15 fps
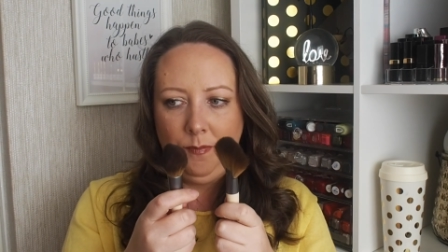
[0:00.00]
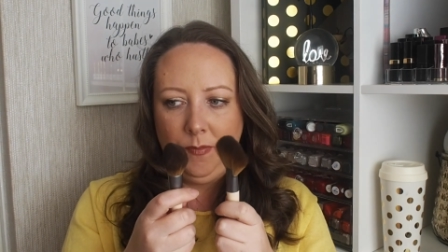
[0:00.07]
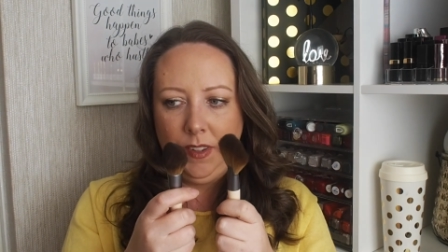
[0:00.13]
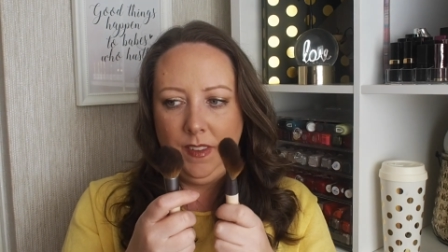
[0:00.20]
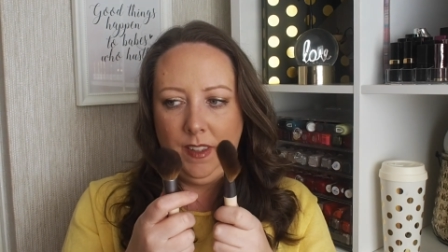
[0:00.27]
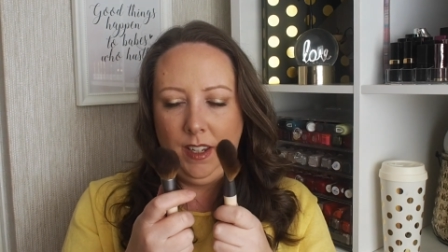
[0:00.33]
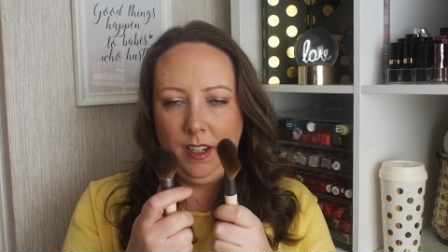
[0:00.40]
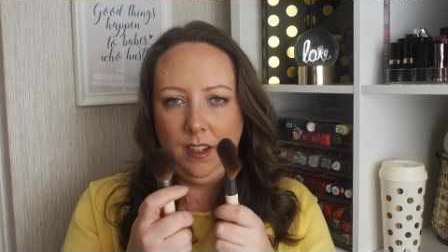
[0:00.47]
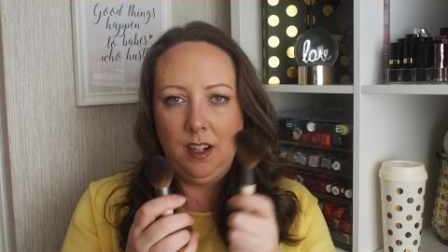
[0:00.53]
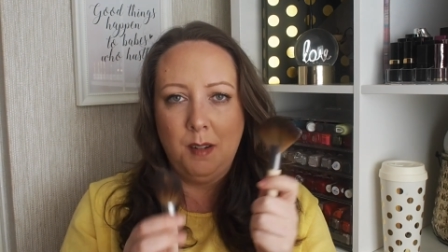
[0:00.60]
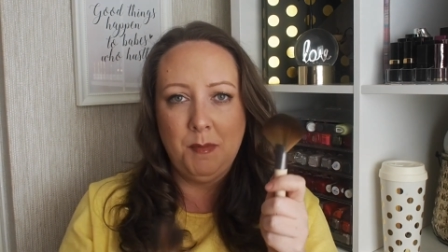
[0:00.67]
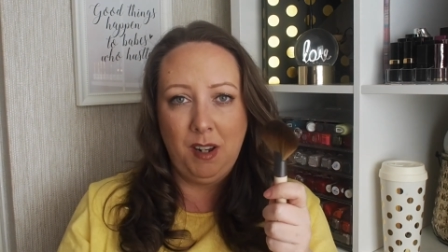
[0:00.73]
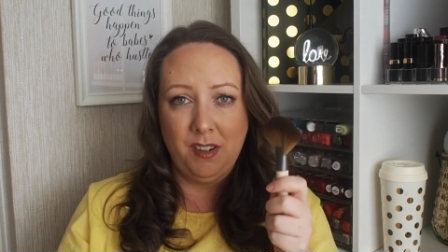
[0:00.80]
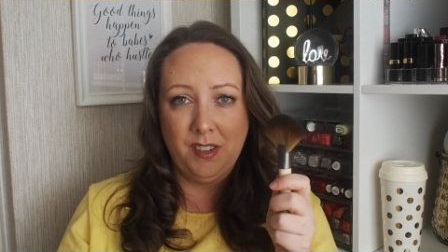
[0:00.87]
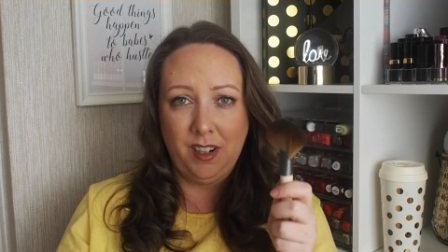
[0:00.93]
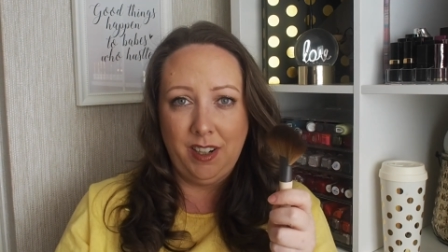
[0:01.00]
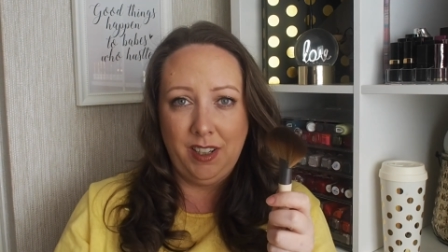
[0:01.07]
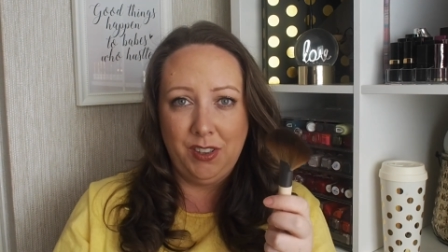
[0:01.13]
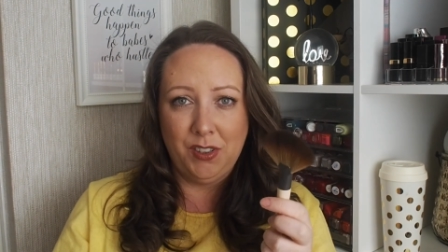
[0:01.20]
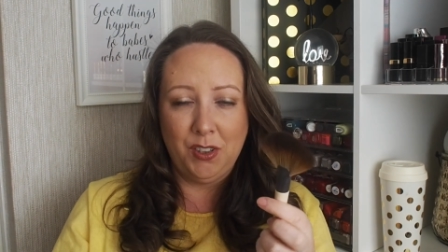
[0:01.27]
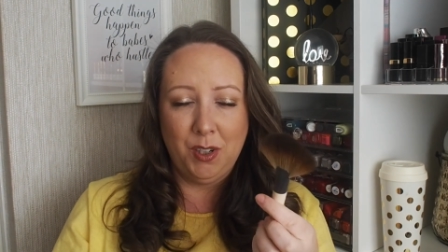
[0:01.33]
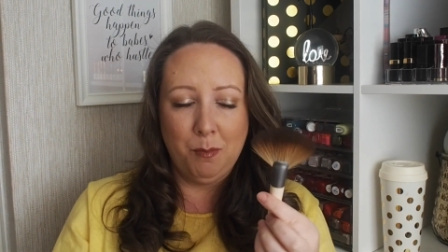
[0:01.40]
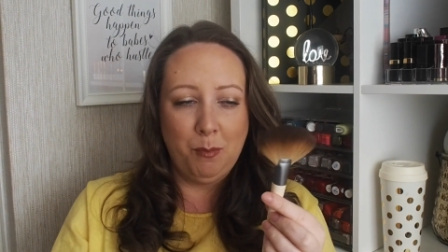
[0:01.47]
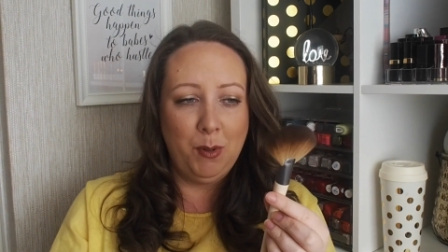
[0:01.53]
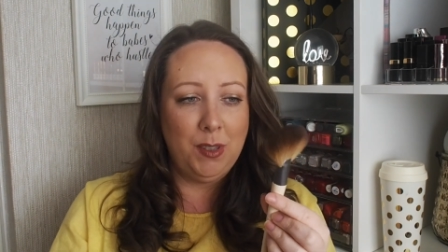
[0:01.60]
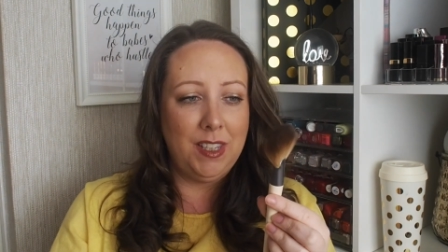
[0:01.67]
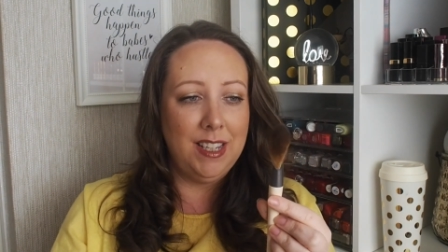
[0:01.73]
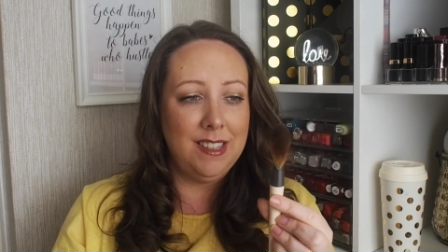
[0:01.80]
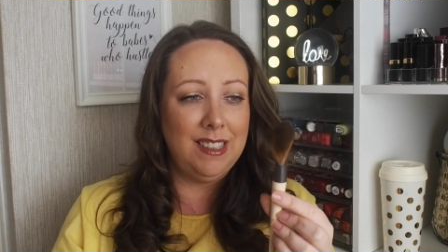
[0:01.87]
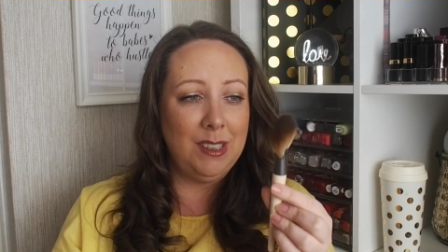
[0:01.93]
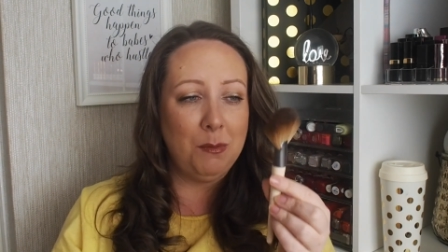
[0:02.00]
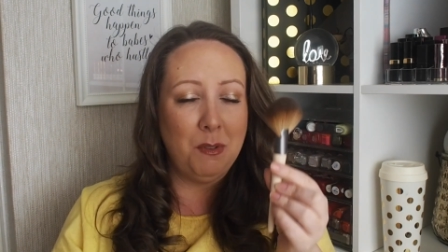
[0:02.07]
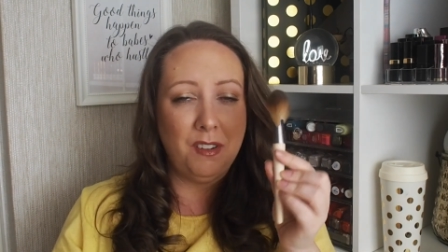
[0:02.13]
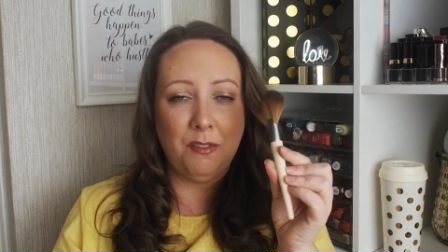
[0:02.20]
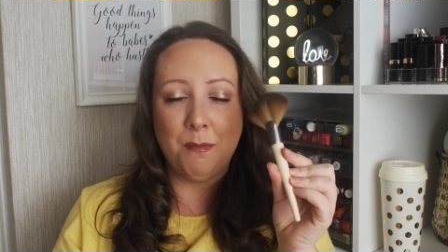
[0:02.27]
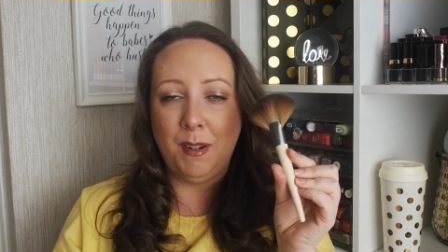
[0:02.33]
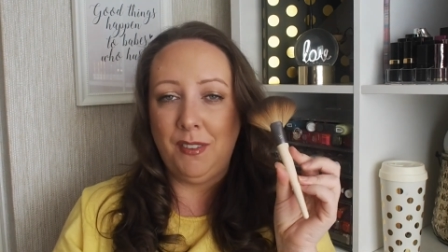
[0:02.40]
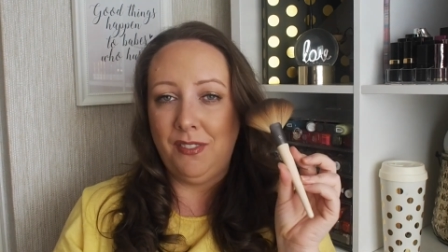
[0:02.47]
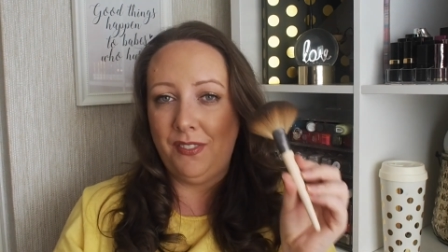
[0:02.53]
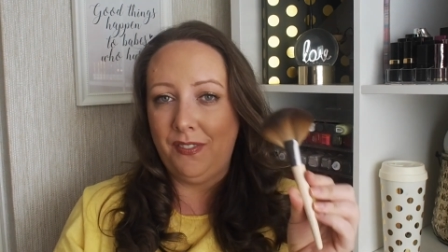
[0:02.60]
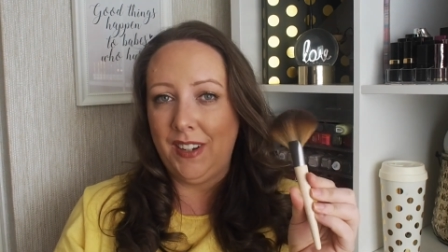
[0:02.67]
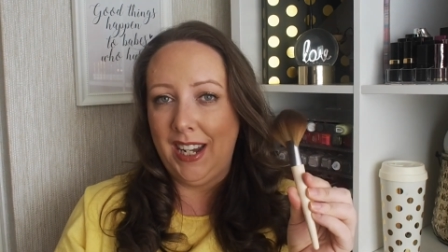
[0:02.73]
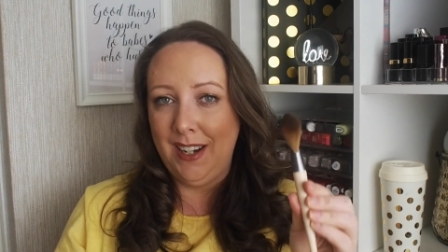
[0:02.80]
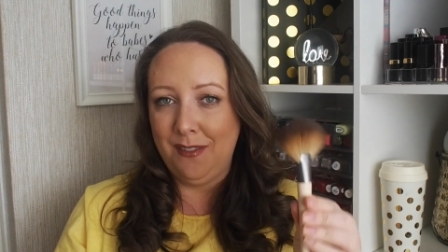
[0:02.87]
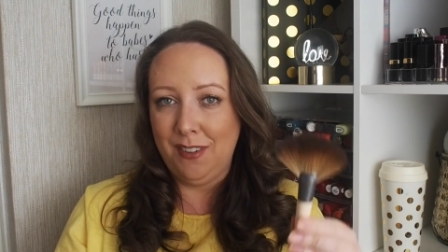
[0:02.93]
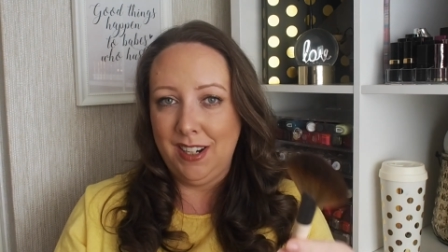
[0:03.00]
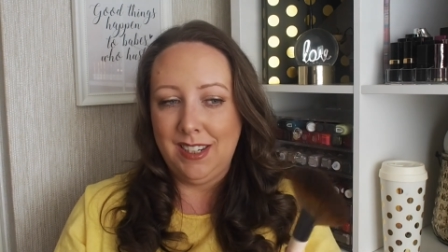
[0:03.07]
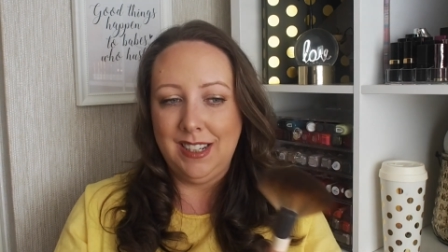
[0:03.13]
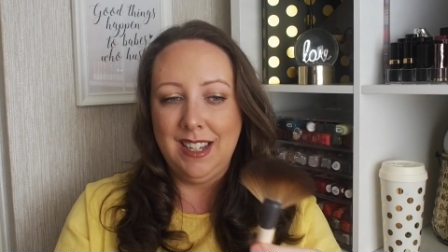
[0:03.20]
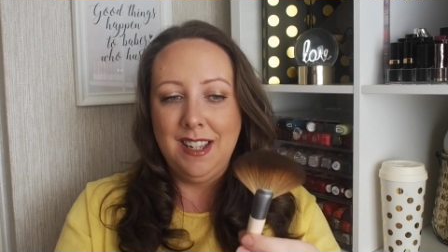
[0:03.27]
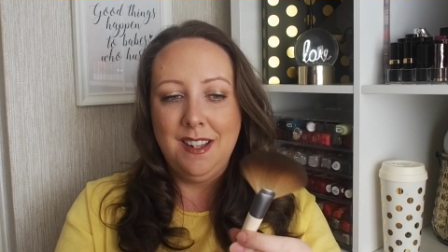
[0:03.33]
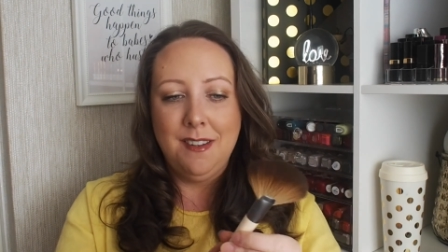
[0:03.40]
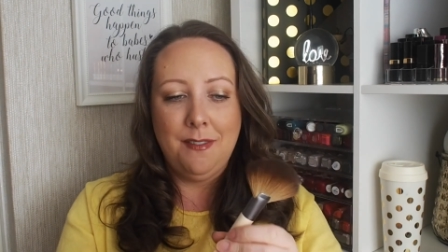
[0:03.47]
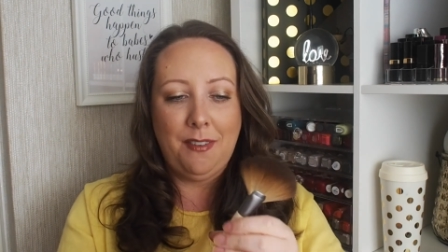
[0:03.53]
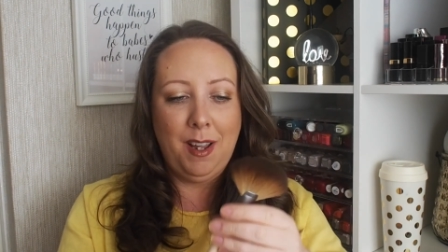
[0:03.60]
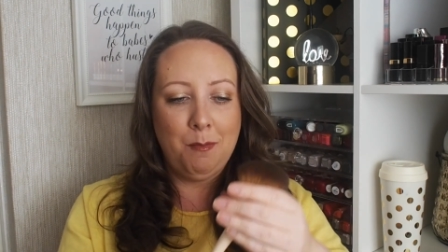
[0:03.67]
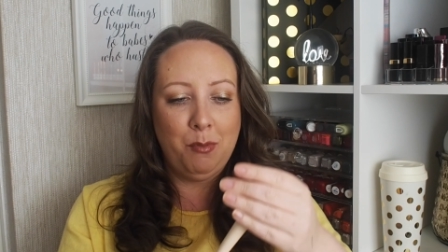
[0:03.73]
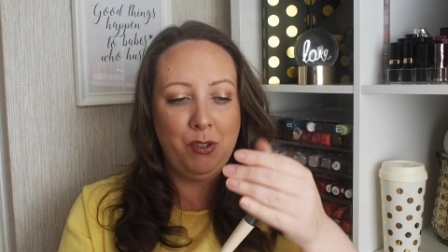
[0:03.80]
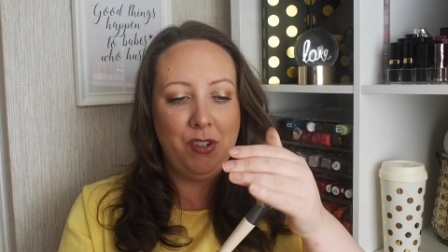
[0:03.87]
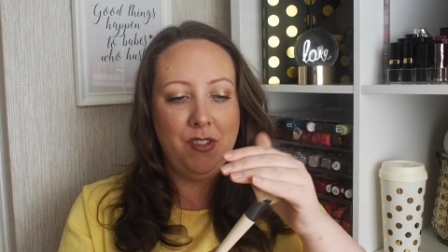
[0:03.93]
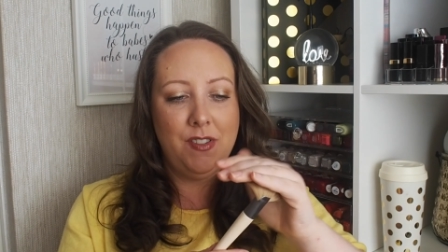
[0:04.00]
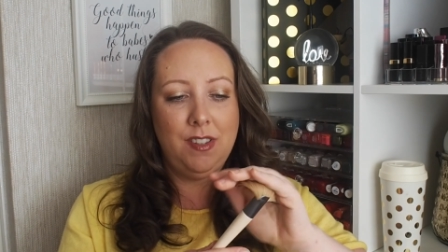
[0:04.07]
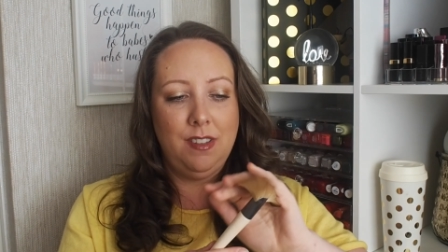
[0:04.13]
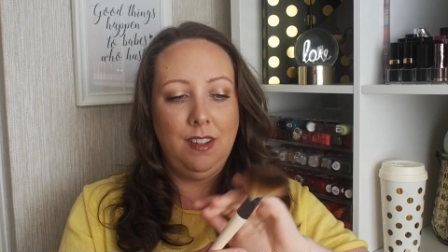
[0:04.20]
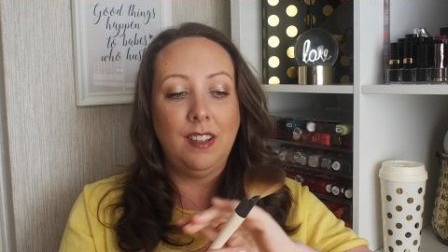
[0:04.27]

I think. I'm not entirely sure, but this is one of my favourite fan brushes.